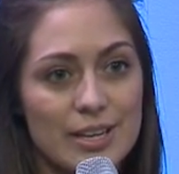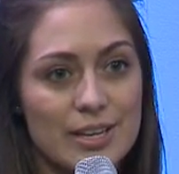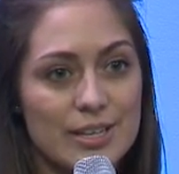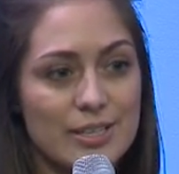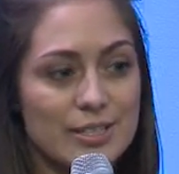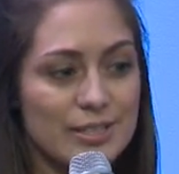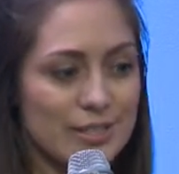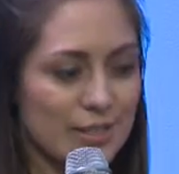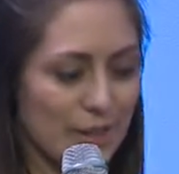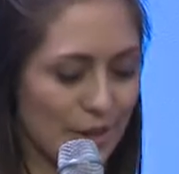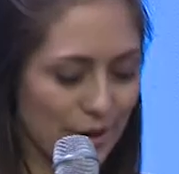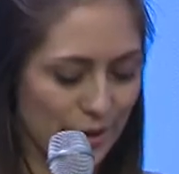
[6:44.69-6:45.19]

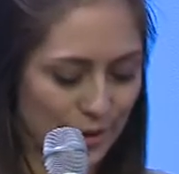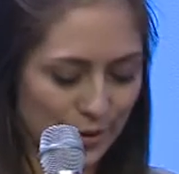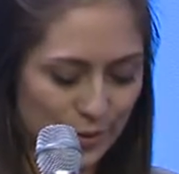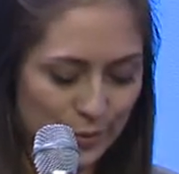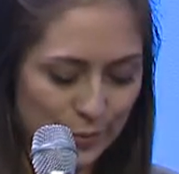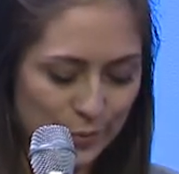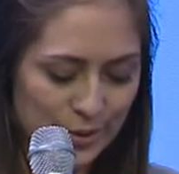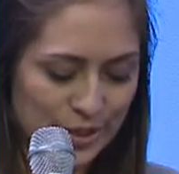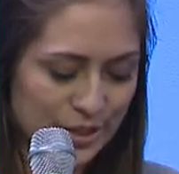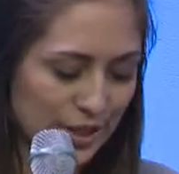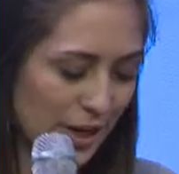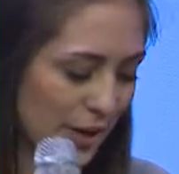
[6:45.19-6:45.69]

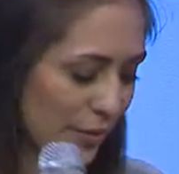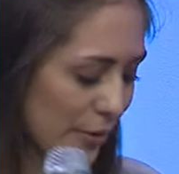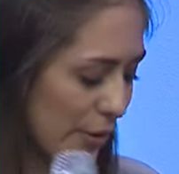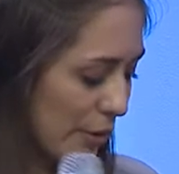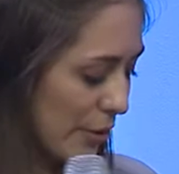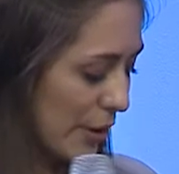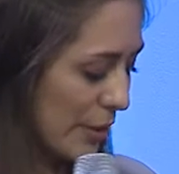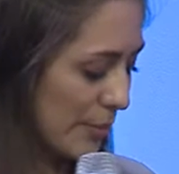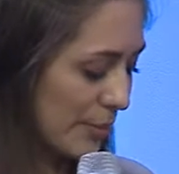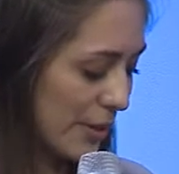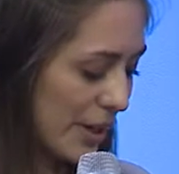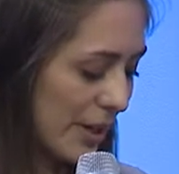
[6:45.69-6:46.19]
So we try to
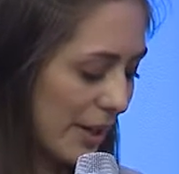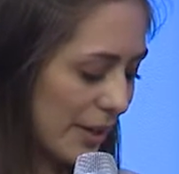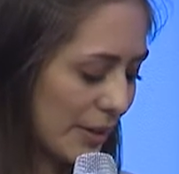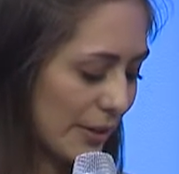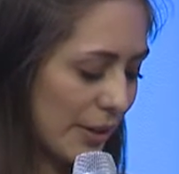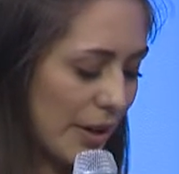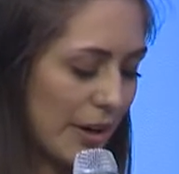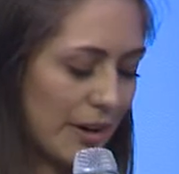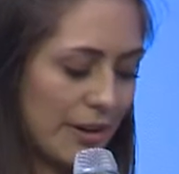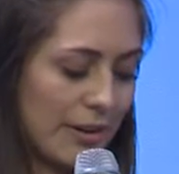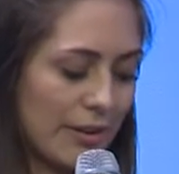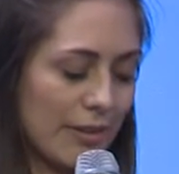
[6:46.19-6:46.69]
incorporate a
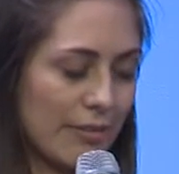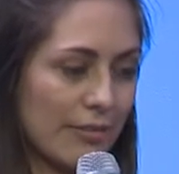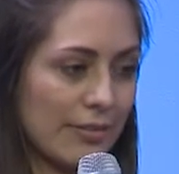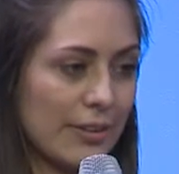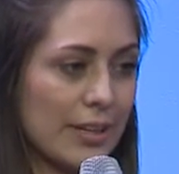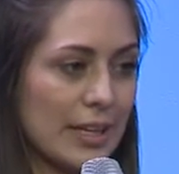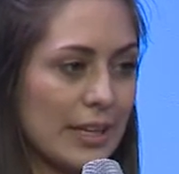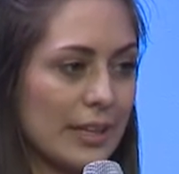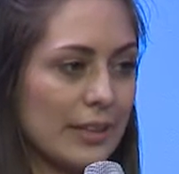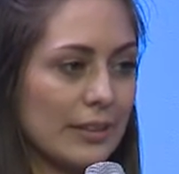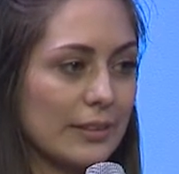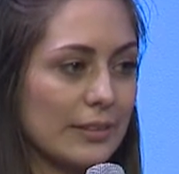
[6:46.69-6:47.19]
lot of
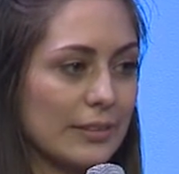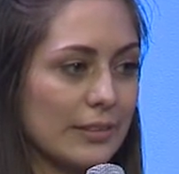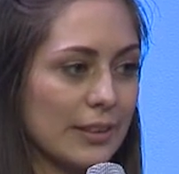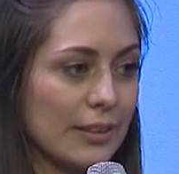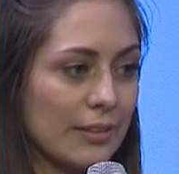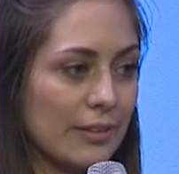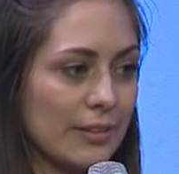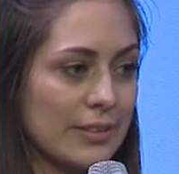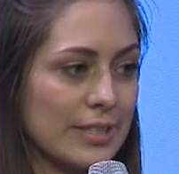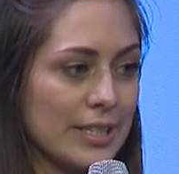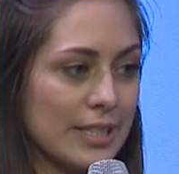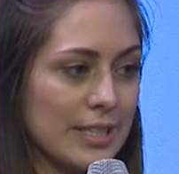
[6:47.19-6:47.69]

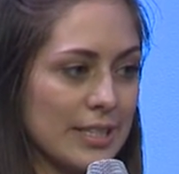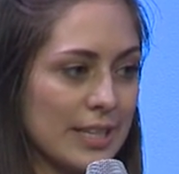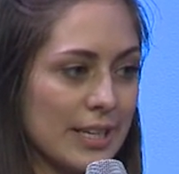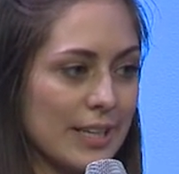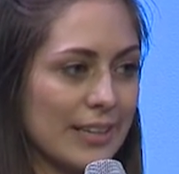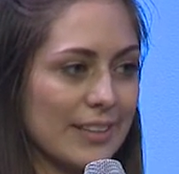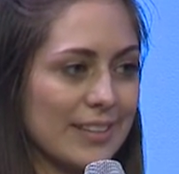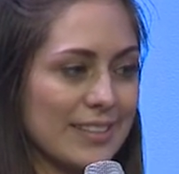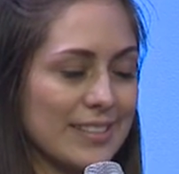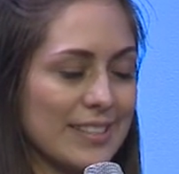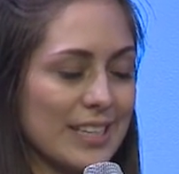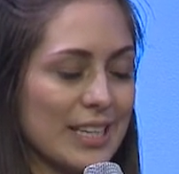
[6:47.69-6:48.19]
little
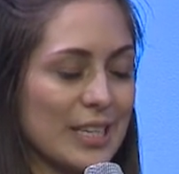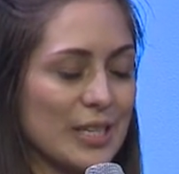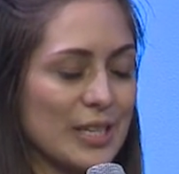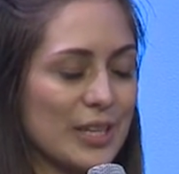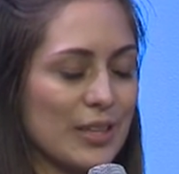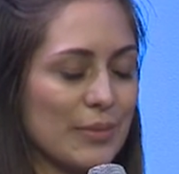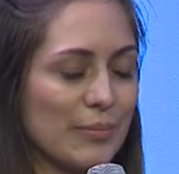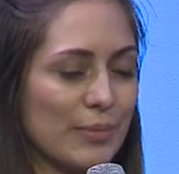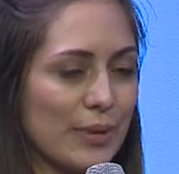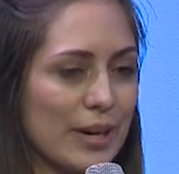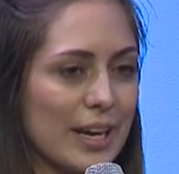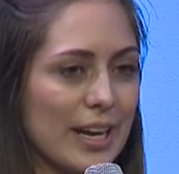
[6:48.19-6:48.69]
details into
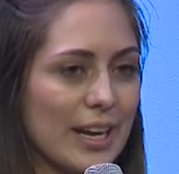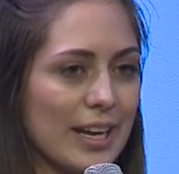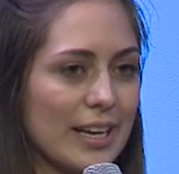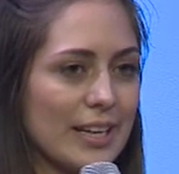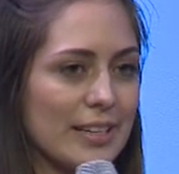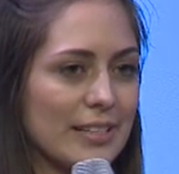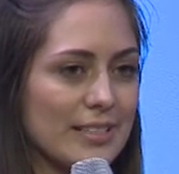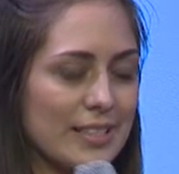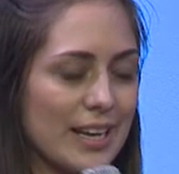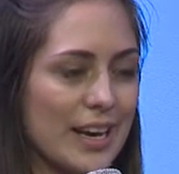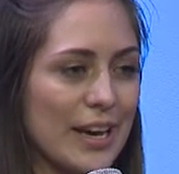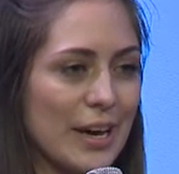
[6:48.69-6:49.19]
the
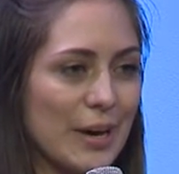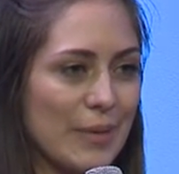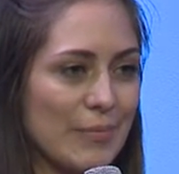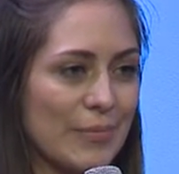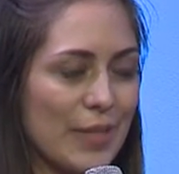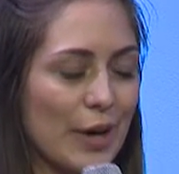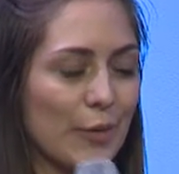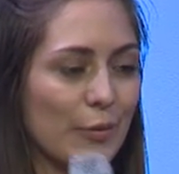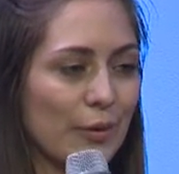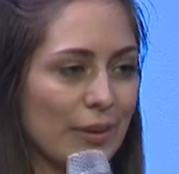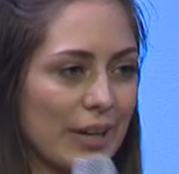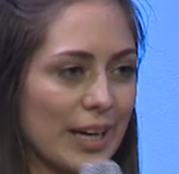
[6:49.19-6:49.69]
brand
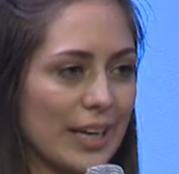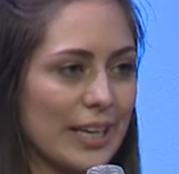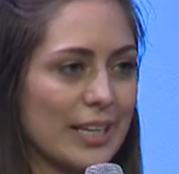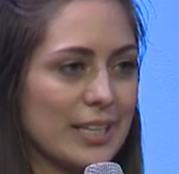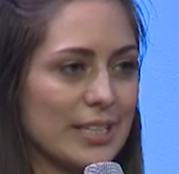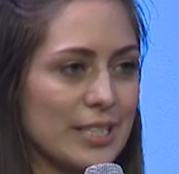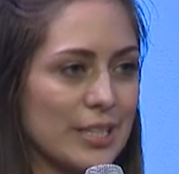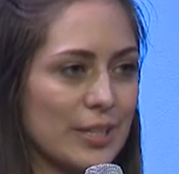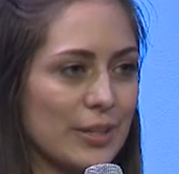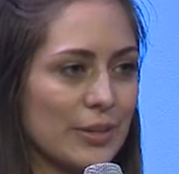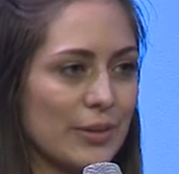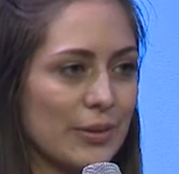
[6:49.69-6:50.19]
that we'll get
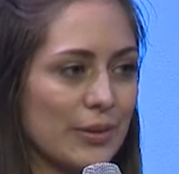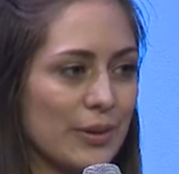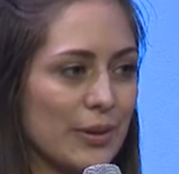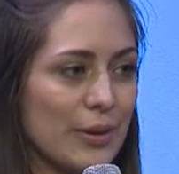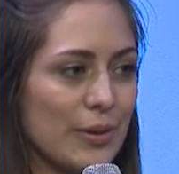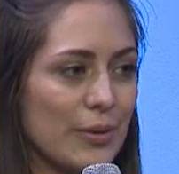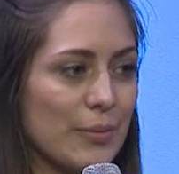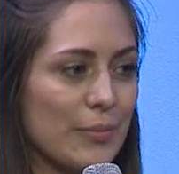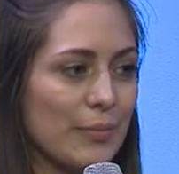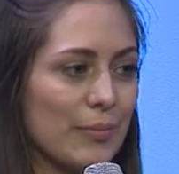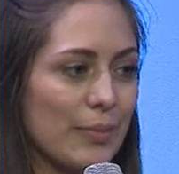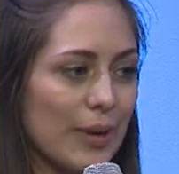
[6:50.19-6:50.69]
into,
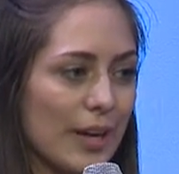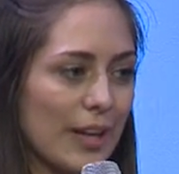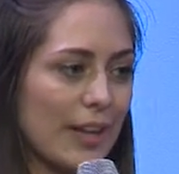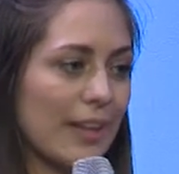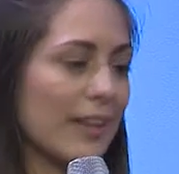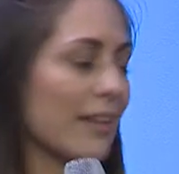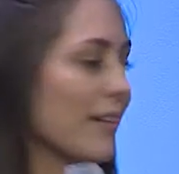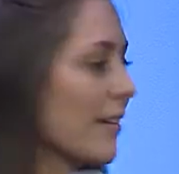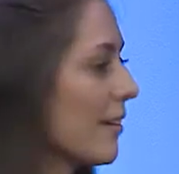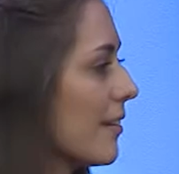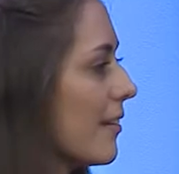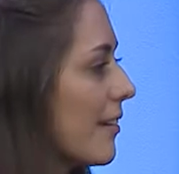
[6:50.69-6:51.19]

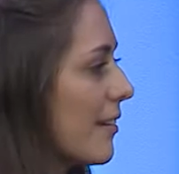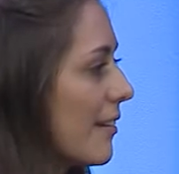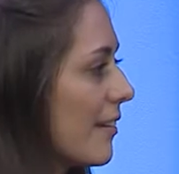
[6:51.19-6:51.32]
but